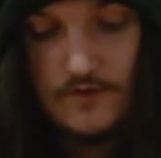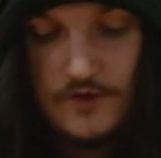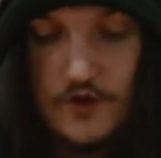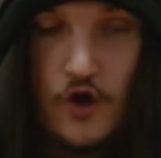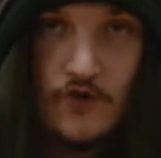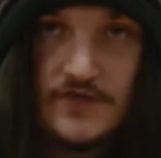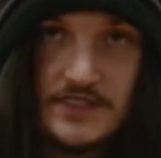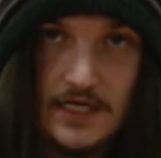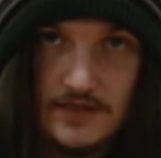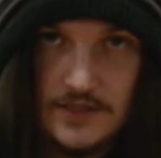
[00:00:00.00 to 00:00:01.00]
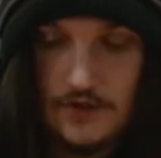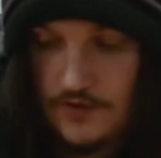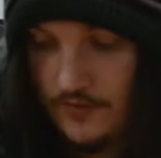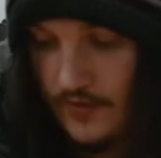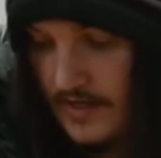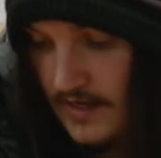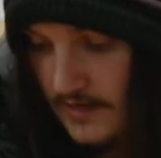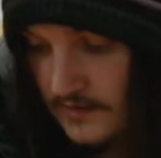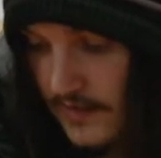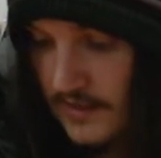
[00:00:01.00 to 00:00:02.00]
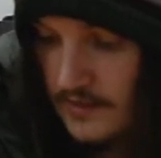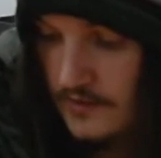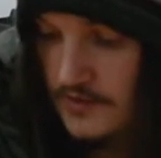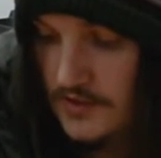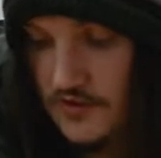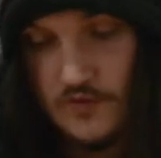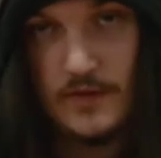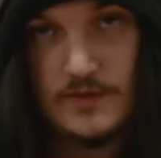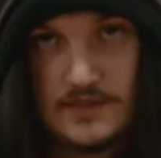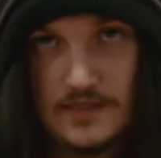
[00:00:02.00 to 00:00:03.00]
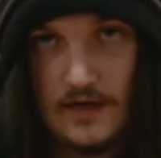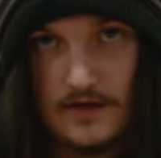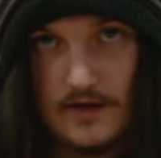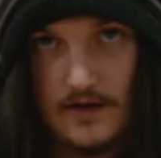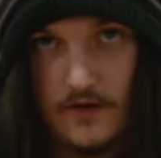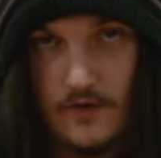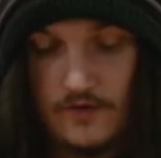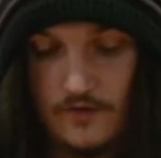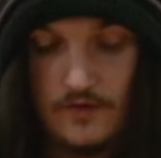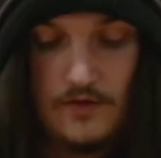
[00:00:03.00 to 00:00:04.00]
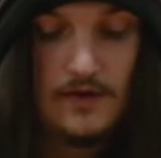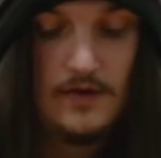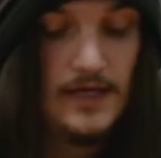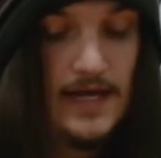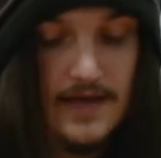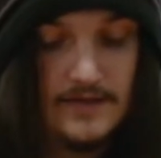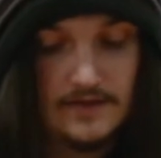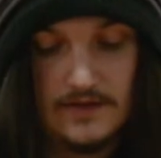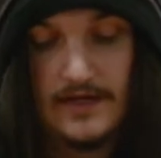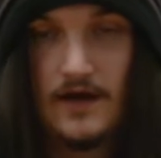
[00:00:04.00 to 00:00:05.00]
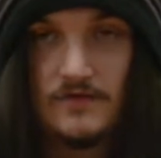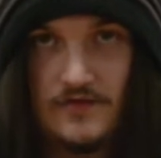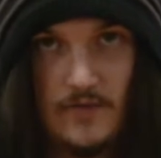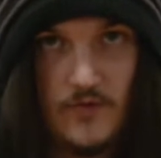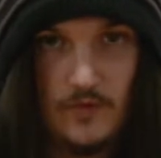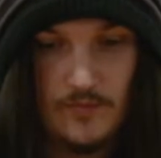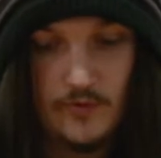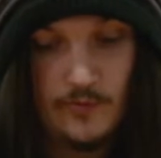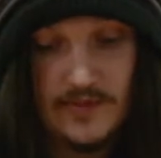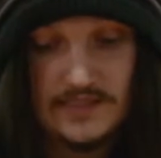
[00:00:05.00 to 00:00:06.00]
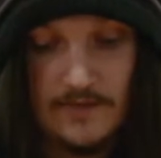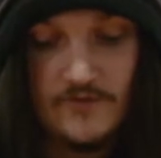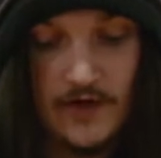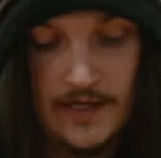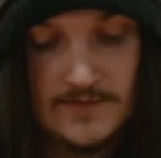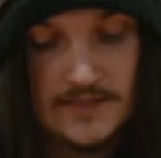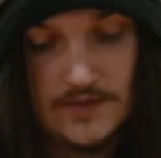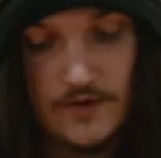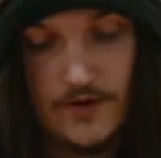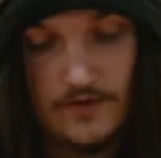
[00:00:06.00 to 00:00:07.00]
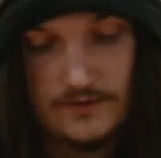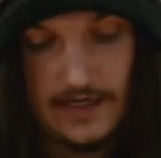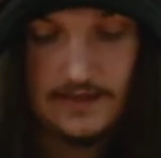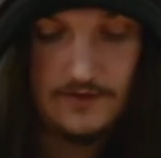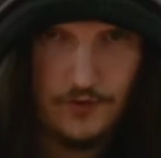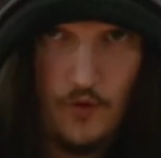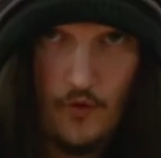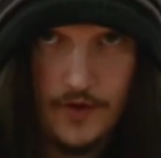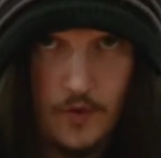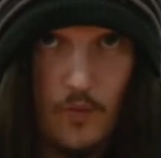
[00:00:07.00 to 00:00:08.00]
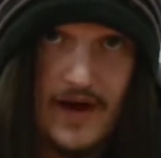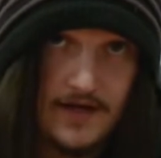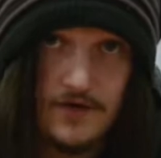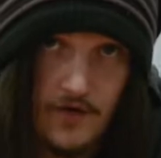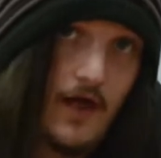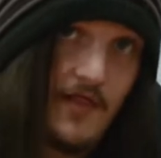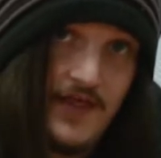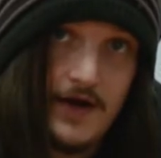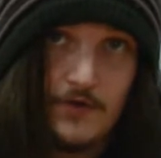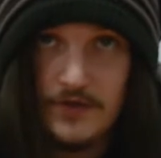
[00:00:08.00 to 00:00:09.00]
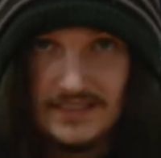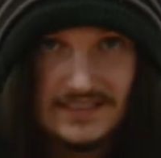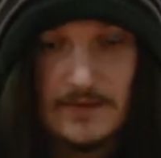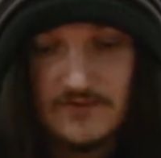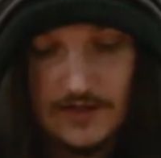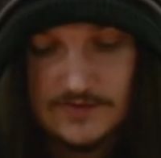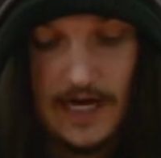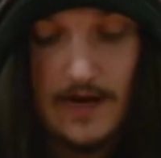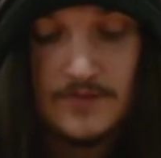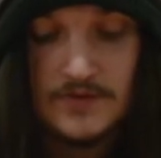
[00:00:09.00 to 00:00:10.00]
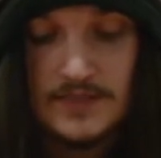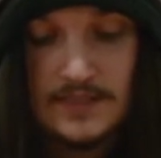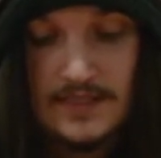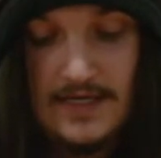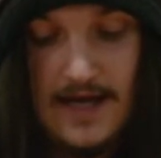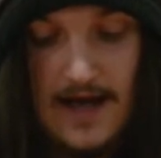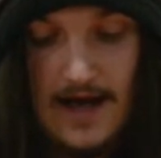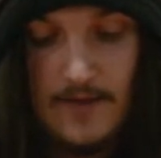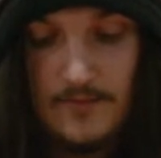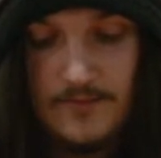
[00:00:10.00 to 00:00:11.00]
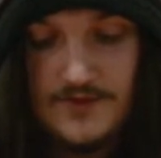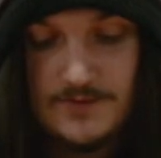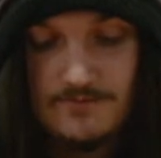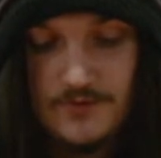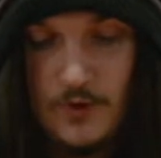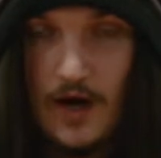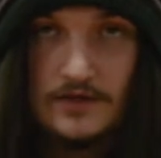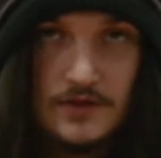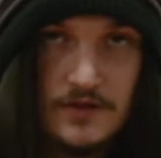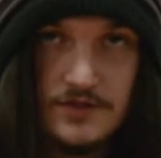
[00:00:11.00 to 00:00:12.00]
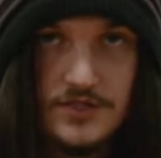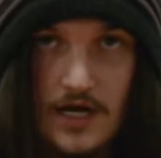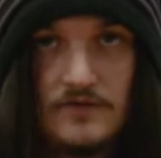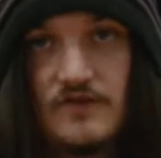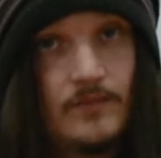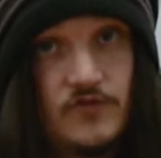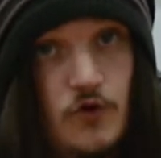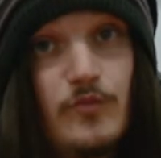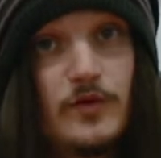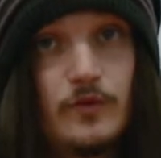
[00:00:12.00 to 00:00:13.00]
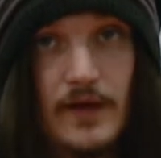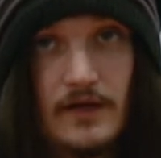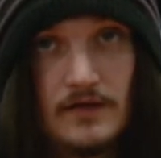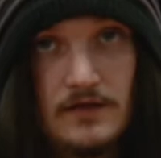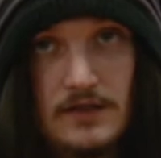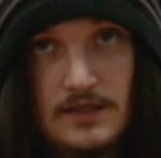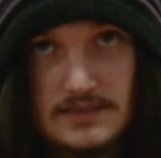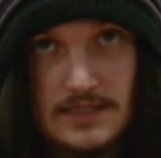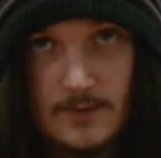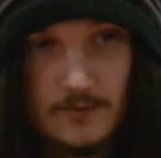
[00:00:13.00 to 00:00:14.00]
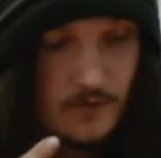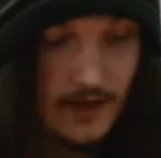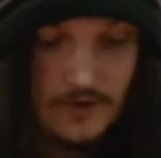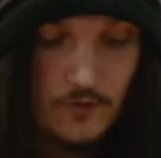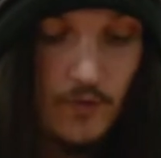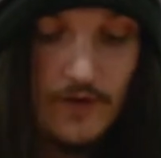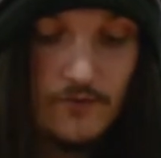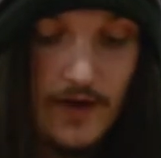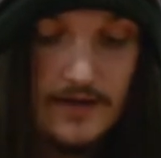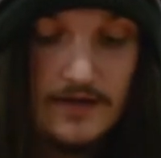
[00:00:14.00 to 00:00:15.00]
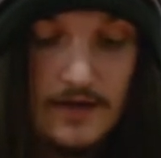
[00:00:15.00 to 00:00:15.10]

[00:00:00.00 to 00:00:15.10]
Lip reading: you curve this out in turn 3 and you swing with starter deck Goku and then untap your 1 blue. But sometimes you're already awakened at that early. Sometimes it happens. You can just untap 2 blue mana instead of your 1 red.